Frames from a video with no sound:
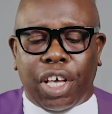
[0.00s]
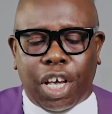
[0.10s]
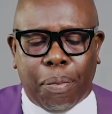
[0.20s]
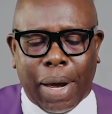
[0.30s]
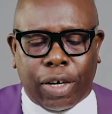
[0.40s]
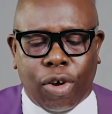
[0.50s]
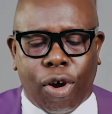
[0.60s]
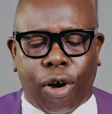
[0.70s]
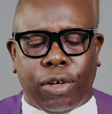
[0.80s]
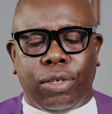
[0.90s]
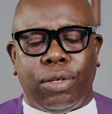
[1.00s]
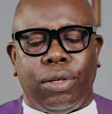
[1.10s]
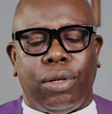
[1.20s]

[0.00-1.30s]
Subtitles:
about God